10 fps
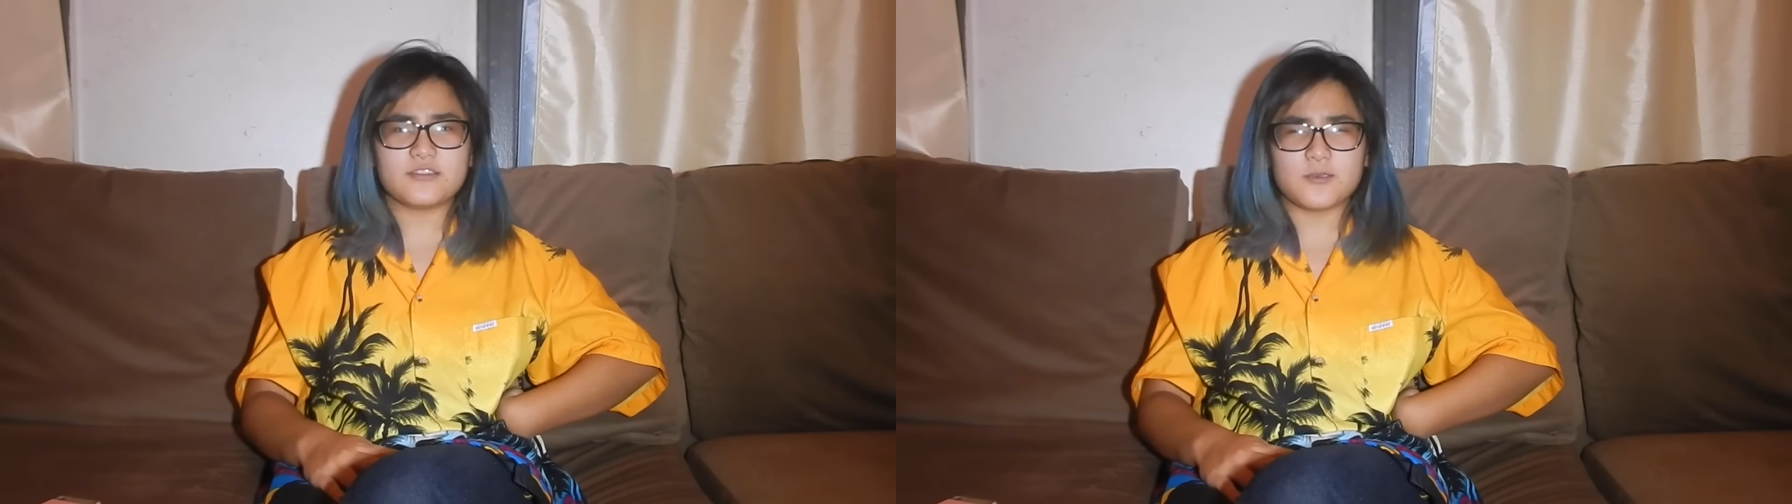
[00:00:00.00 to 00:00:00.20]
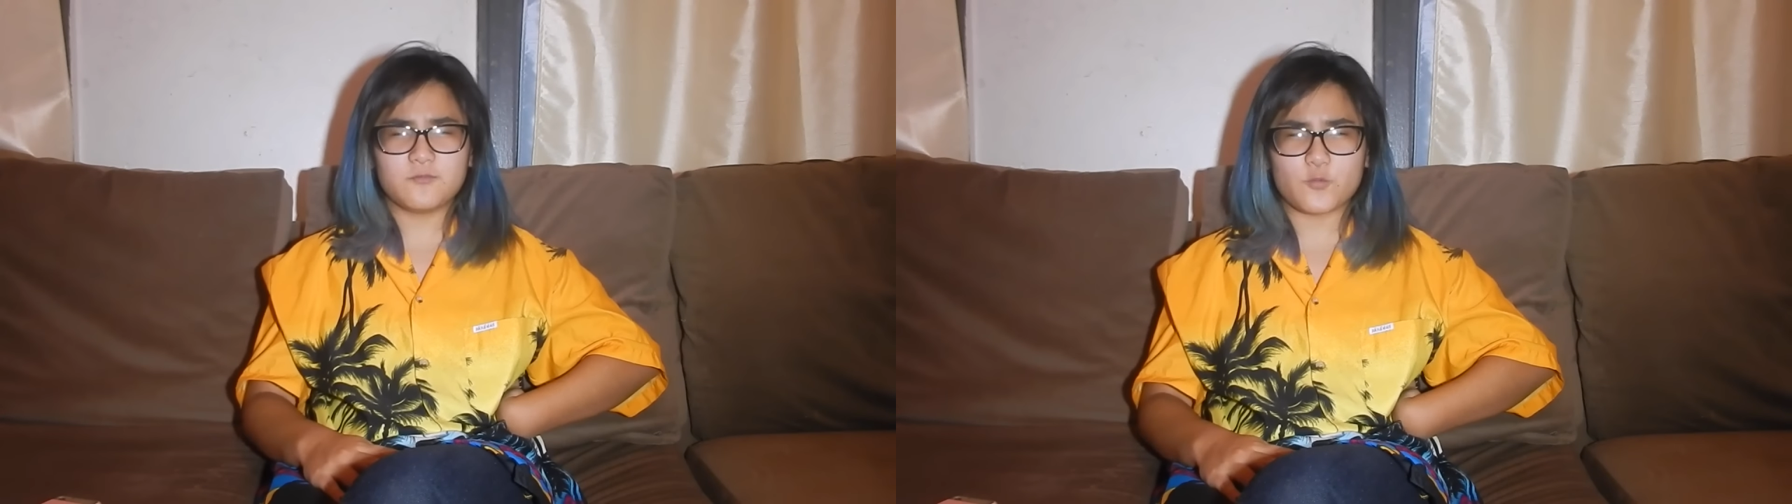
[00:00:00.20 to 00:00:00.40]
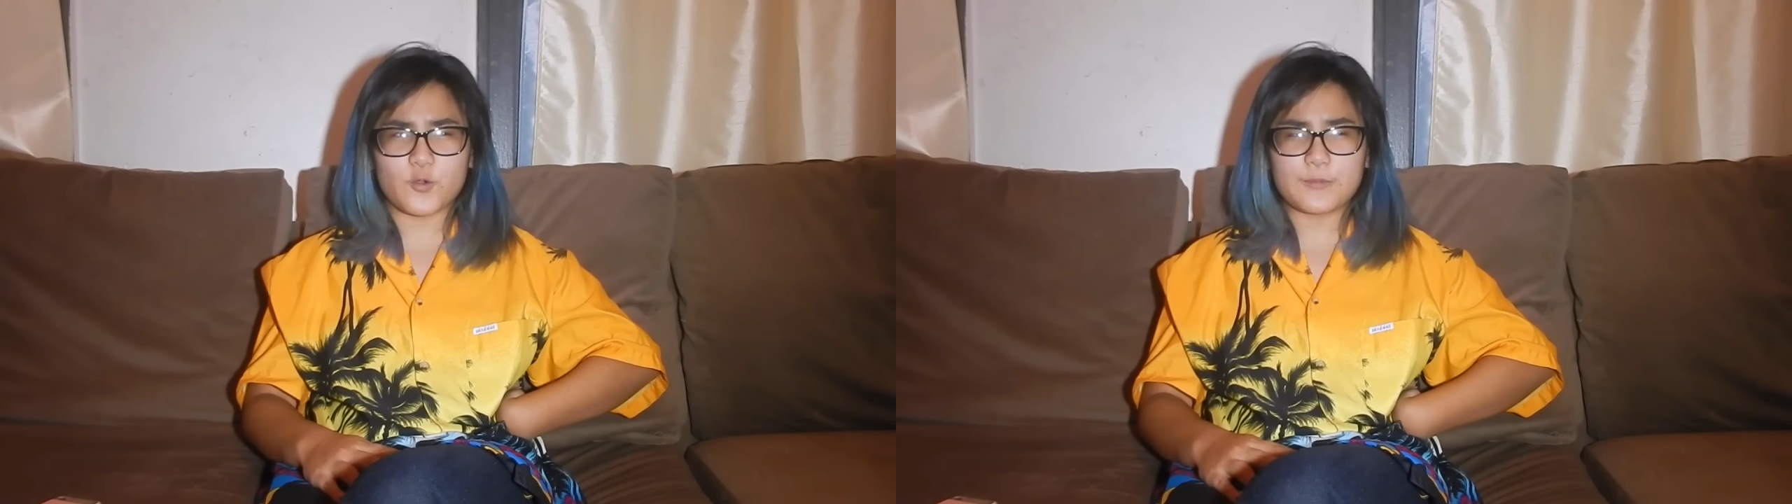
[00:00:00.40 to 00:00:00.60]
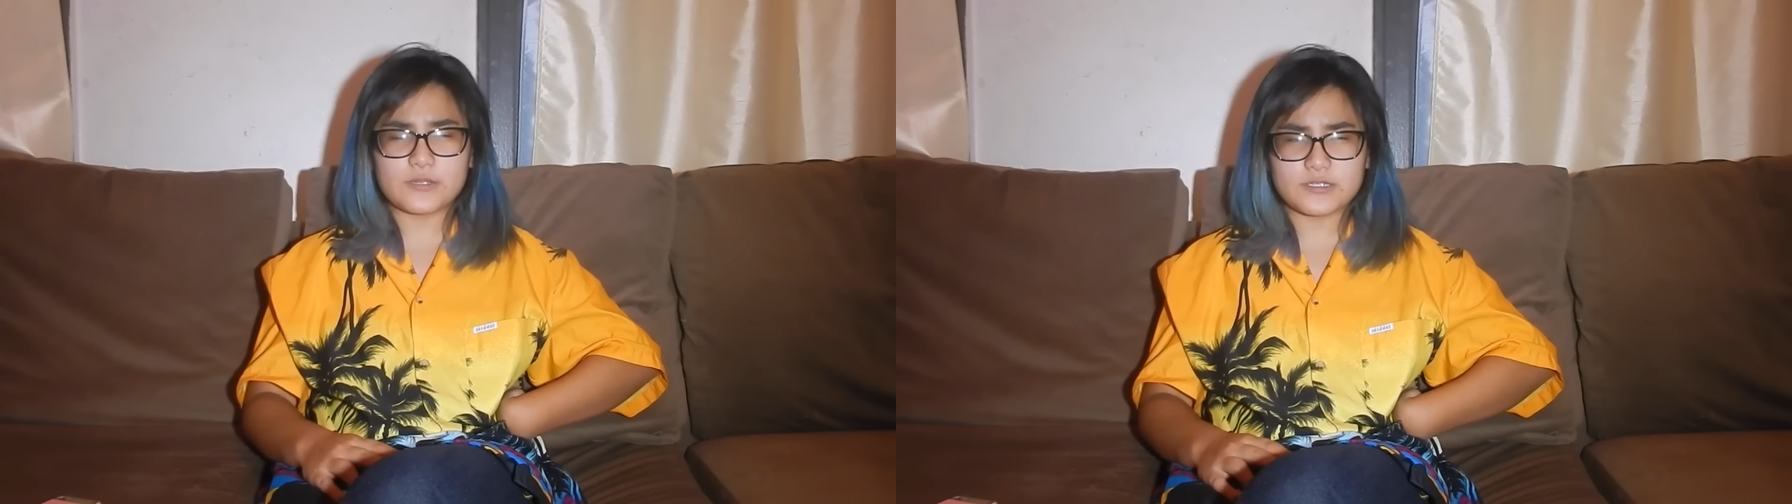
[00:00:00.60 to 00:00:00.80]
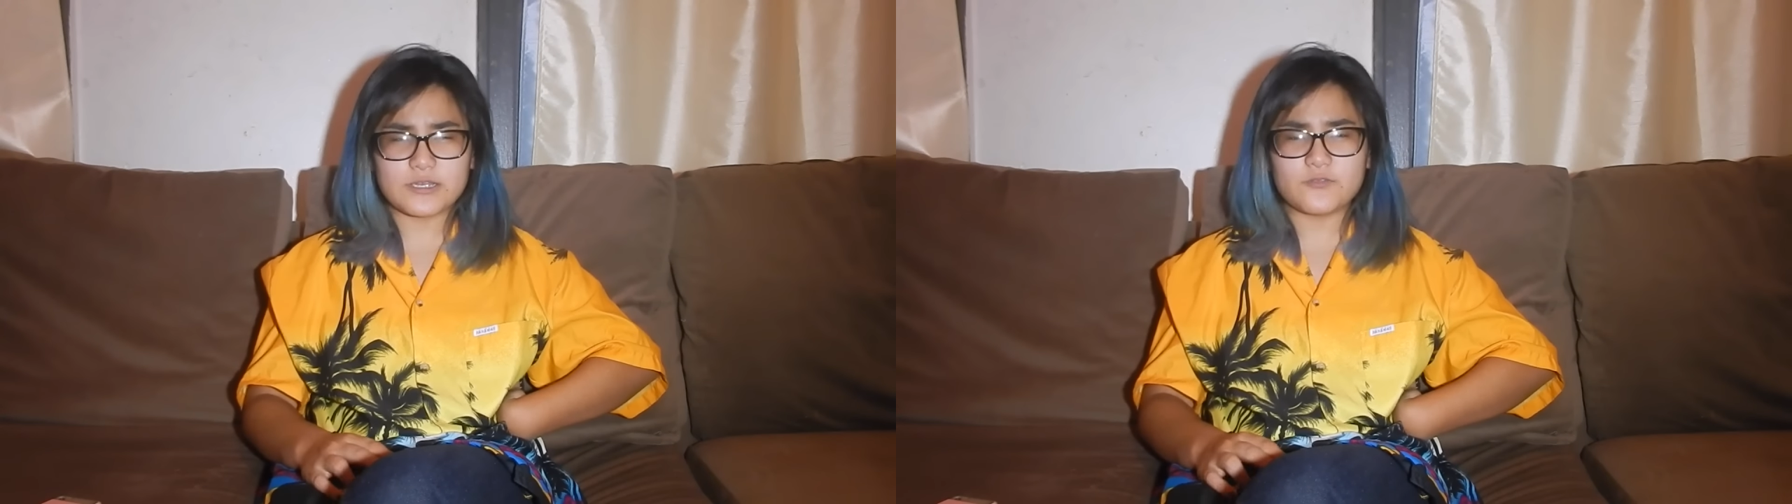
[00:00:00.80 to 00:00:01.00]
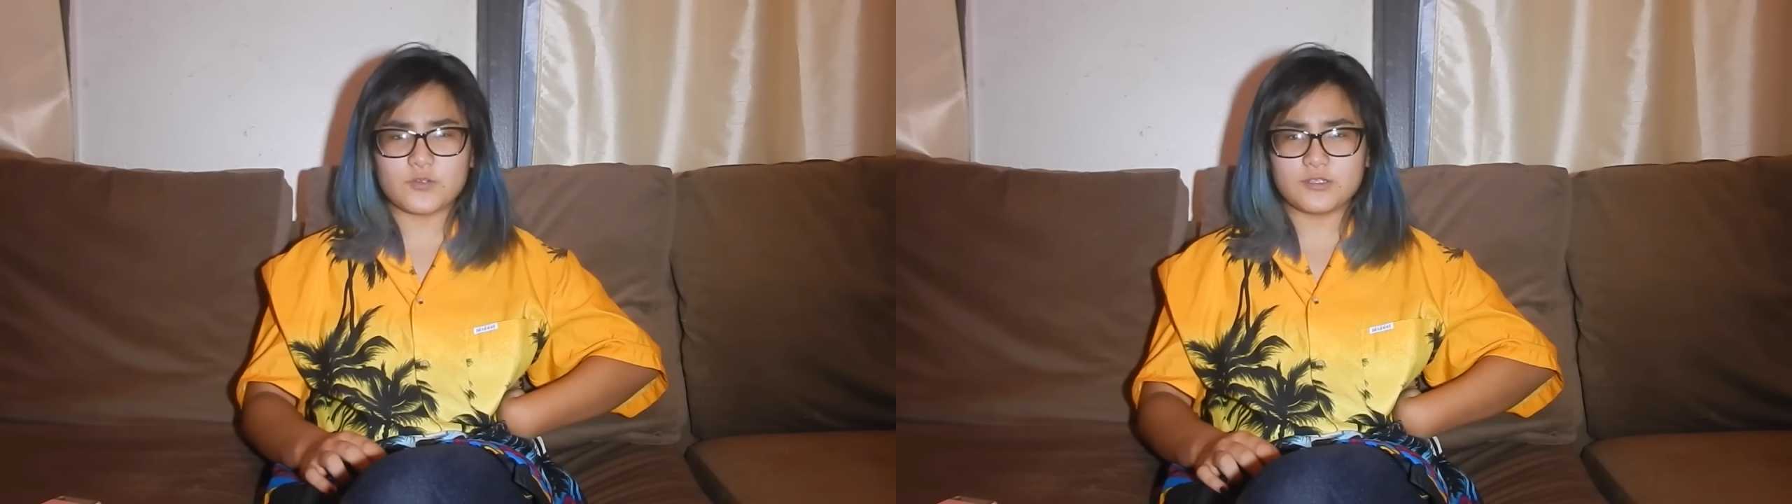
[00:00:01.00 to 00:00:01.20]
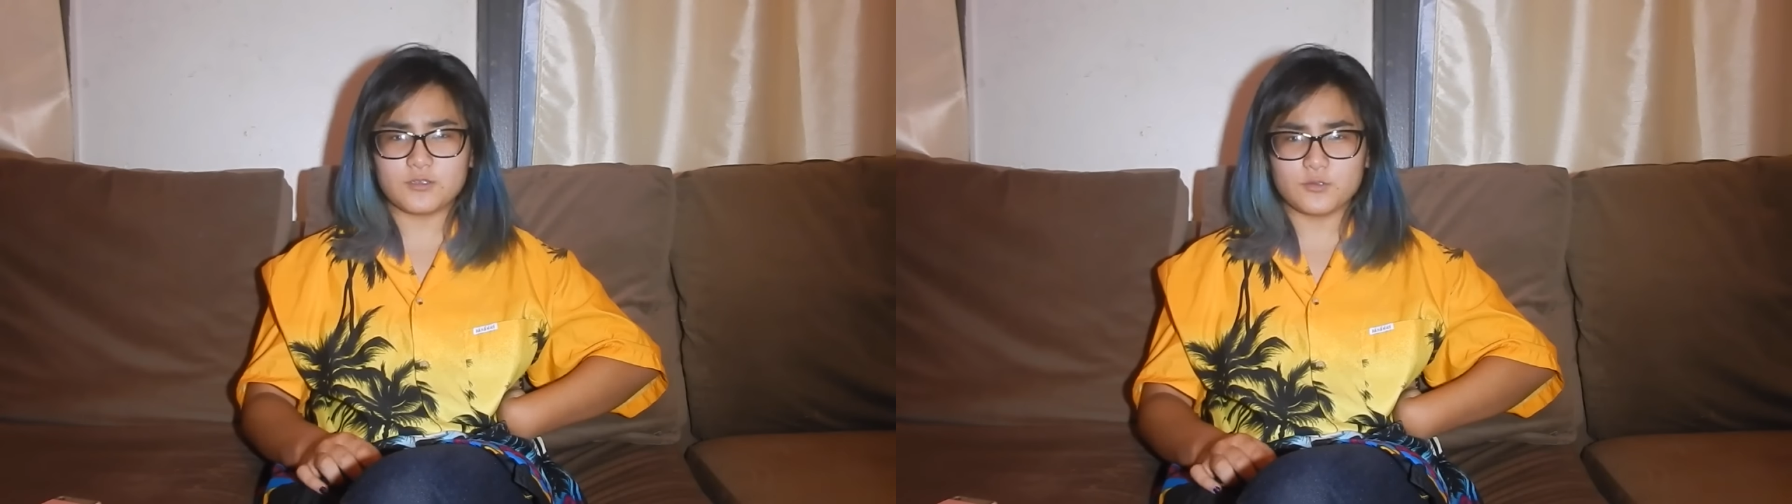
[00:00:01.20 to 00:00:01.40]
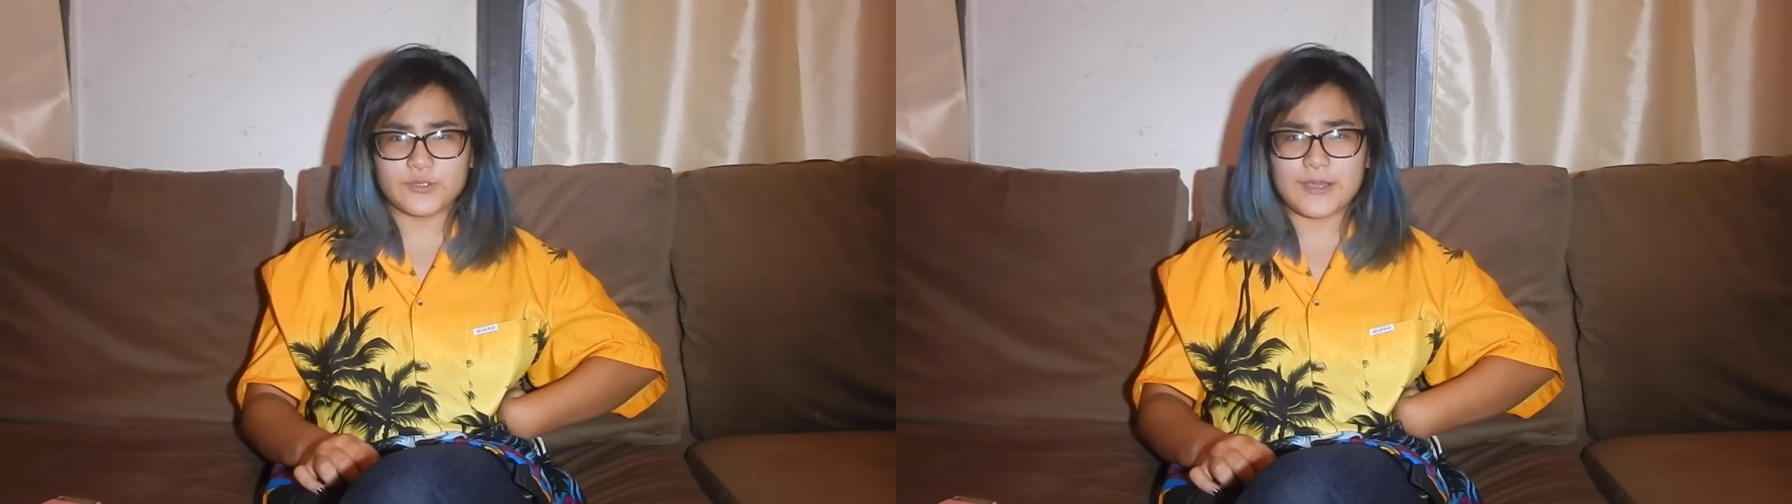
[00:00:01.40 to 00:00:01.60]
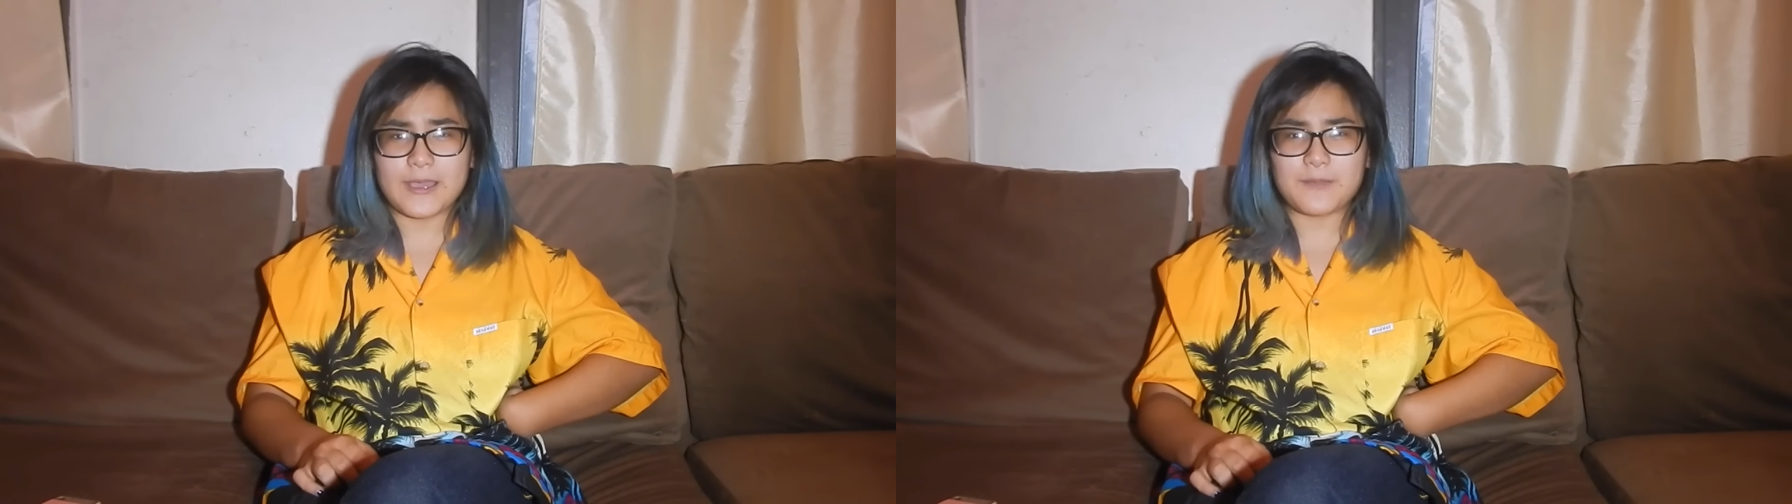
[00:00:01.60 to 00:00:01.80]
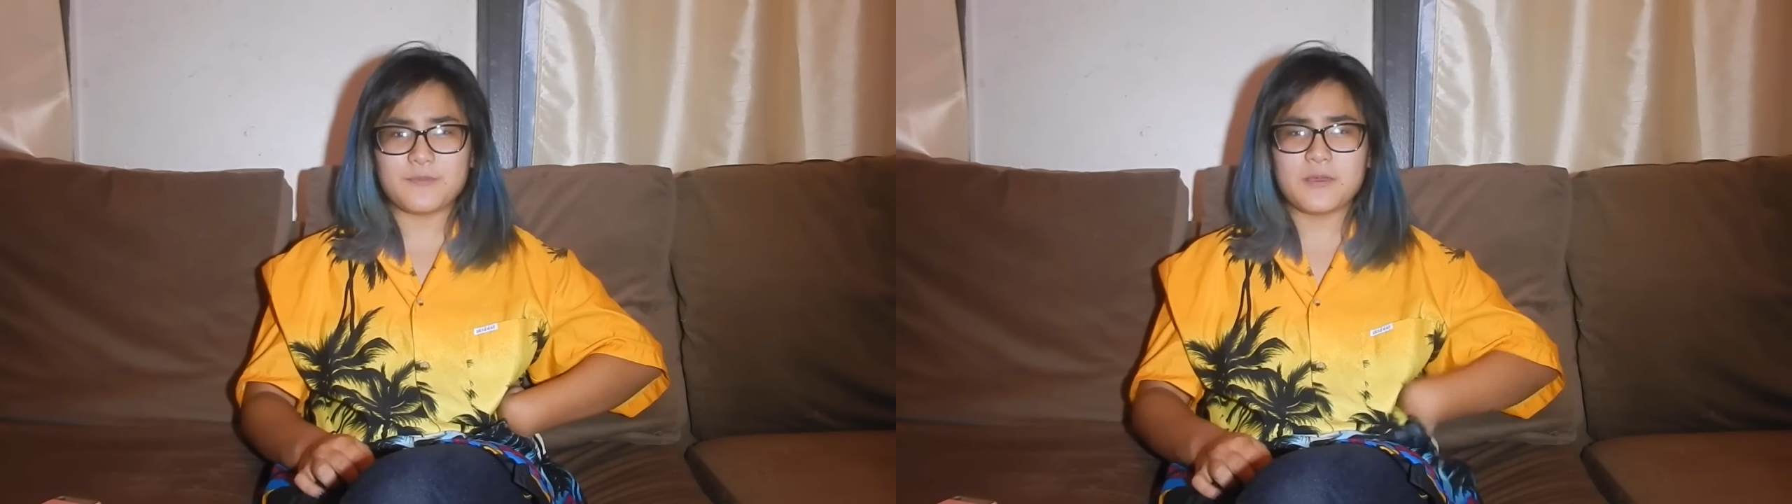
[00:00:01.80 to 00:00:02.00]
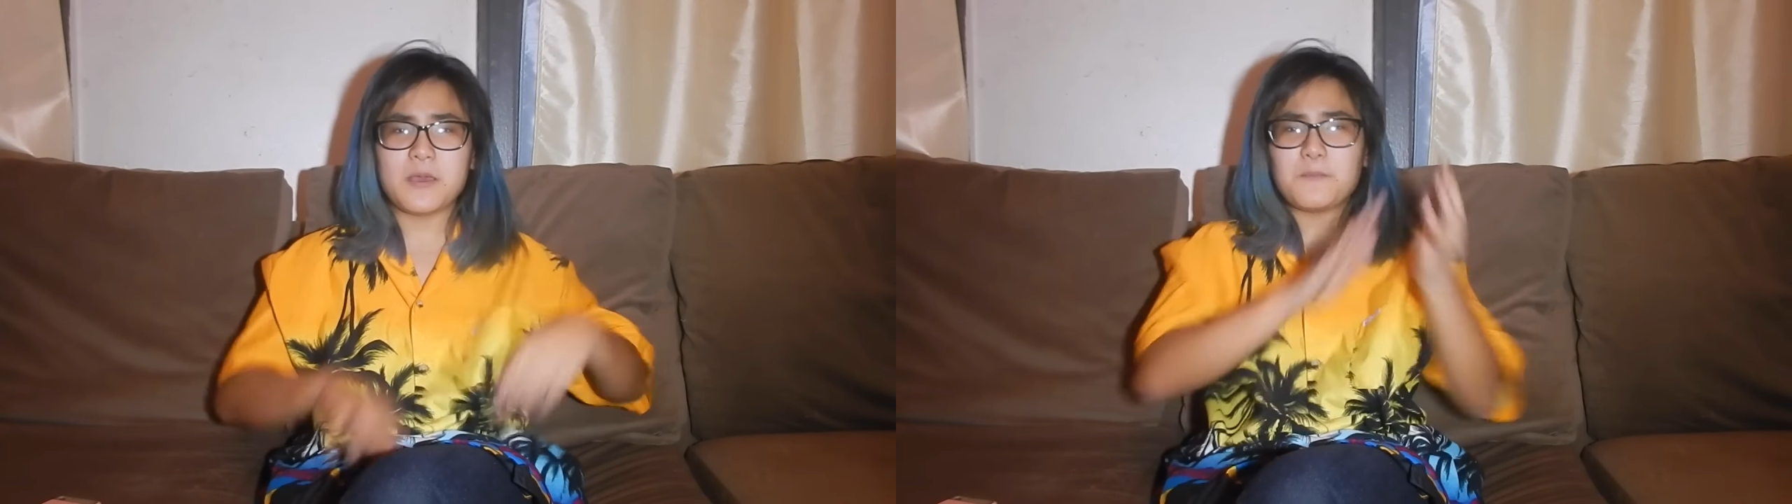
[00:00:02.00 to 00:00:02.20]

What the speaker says: same formula every single time.